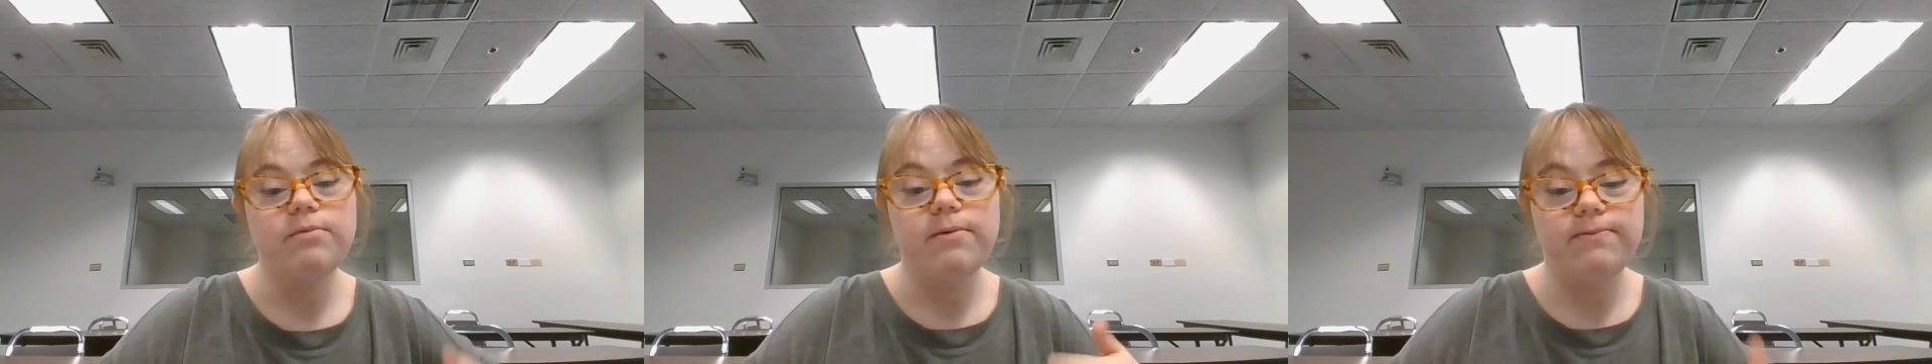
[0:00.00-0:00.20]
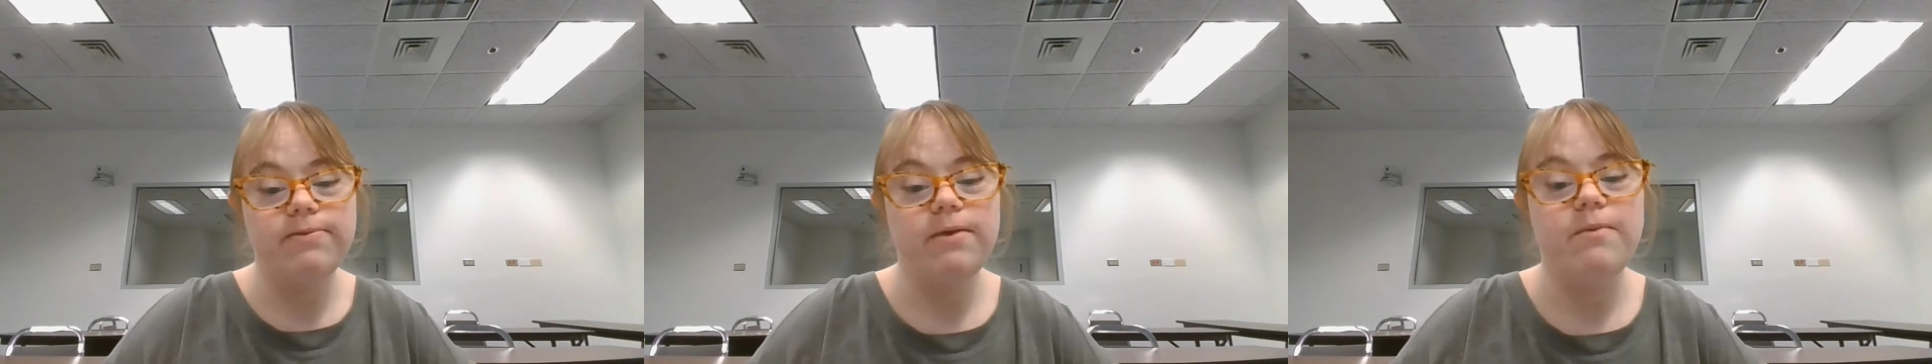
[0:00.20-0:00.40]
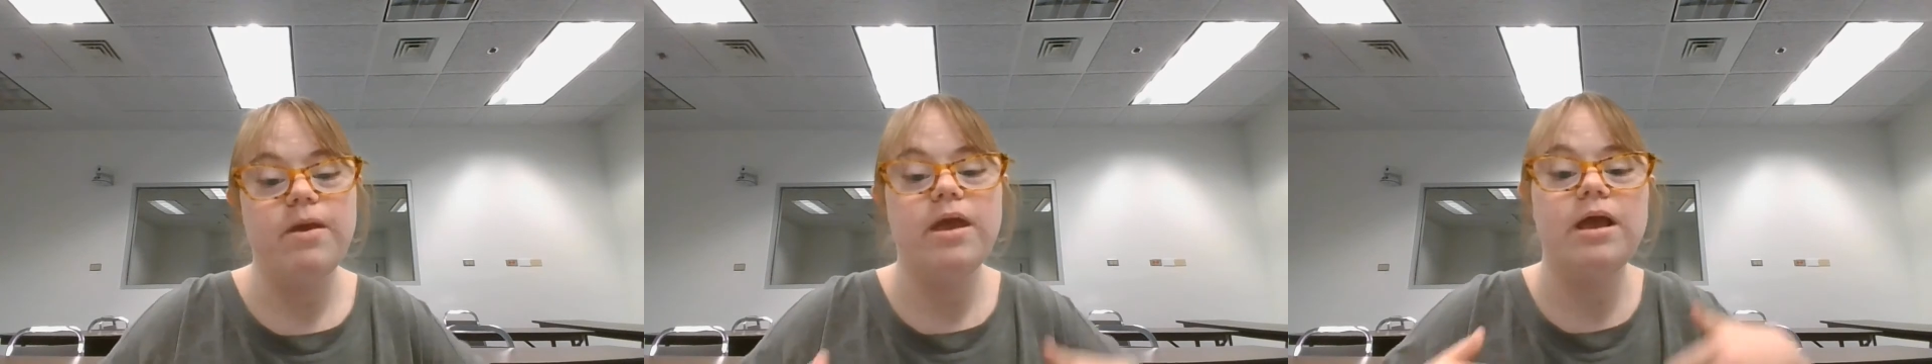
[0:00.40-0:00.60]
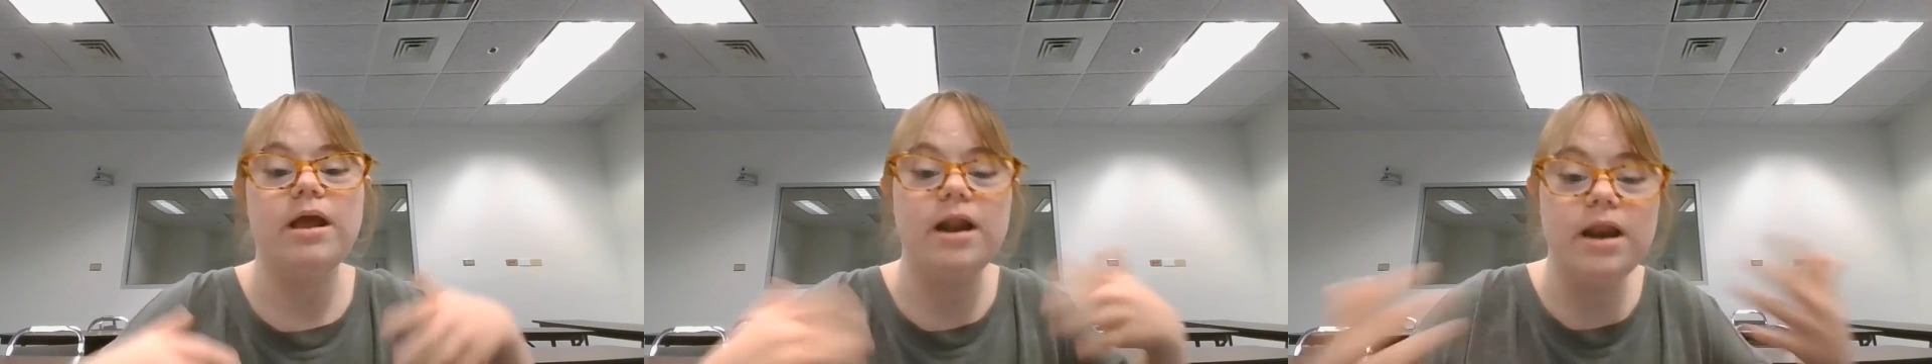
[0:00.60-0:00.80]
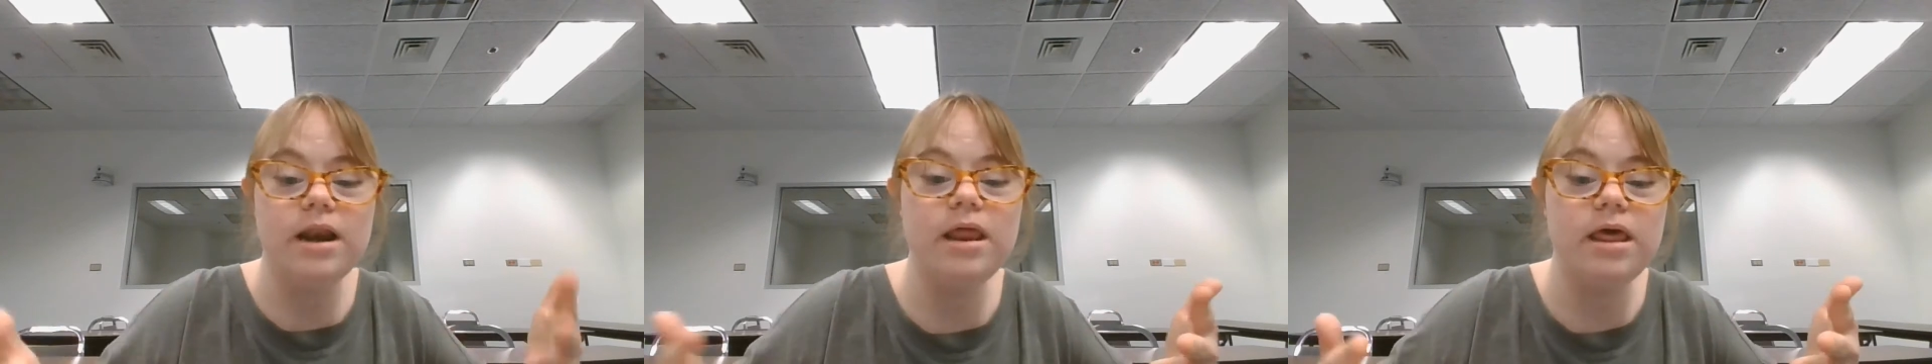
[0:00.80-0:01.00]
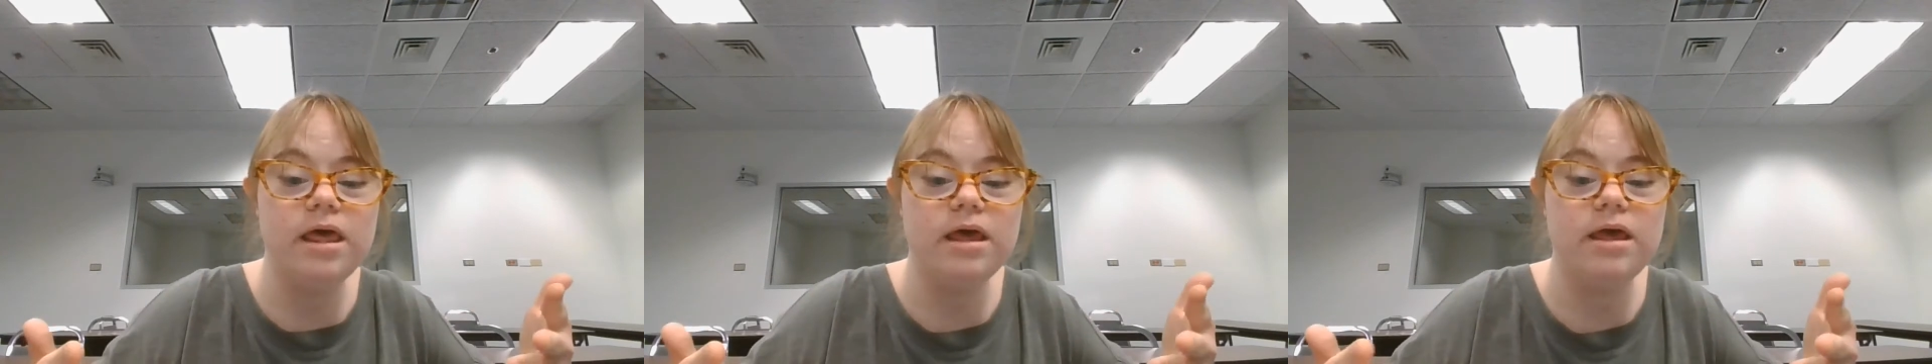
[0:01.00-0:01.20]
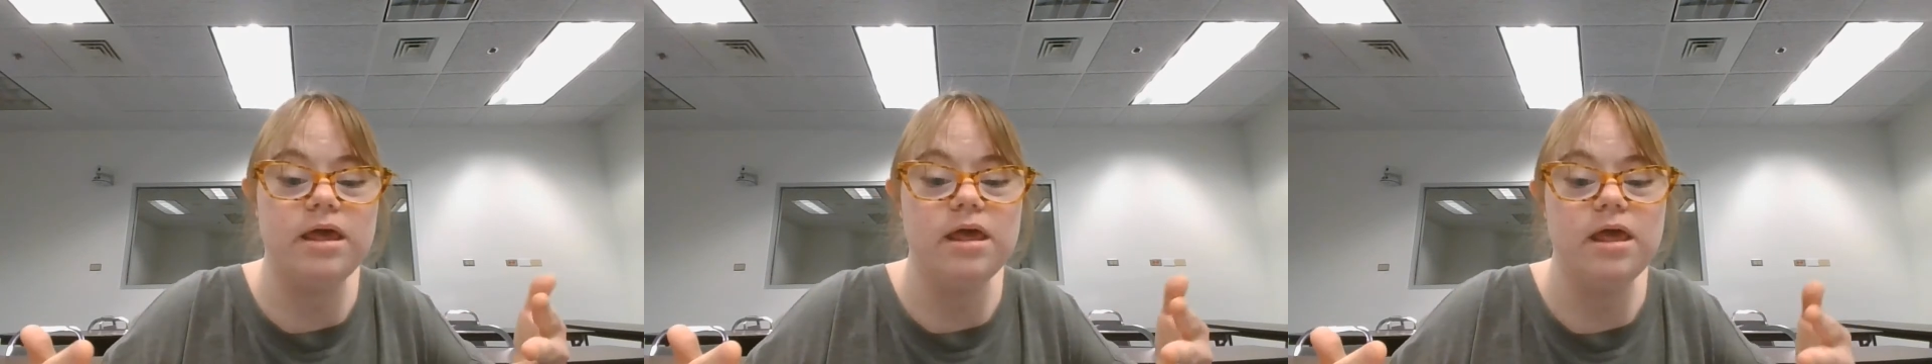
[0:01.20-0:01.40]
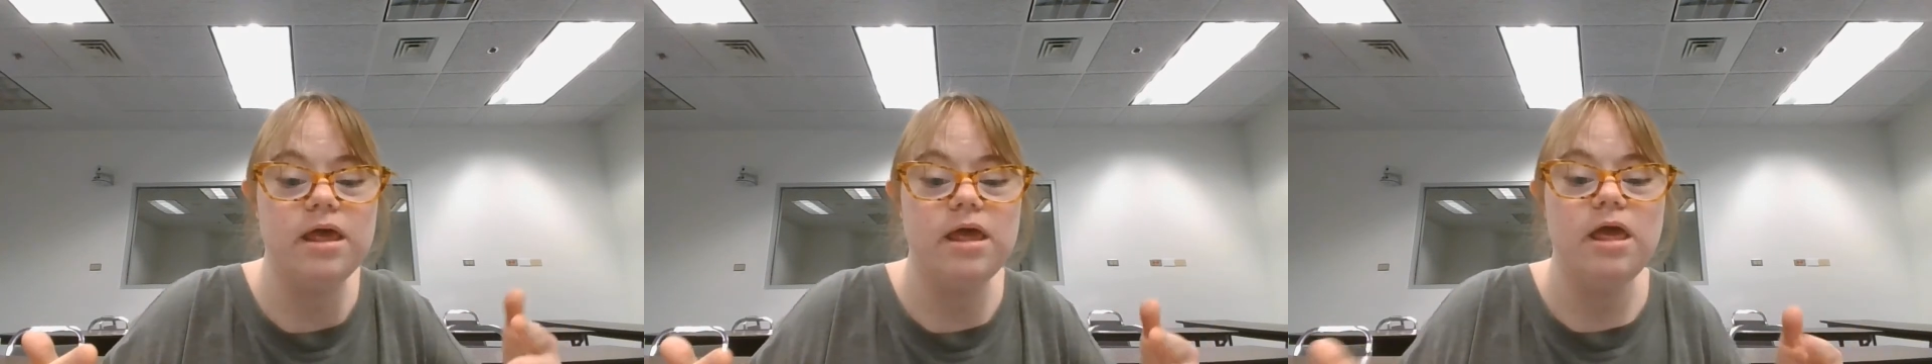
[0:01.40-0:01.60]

with them and click.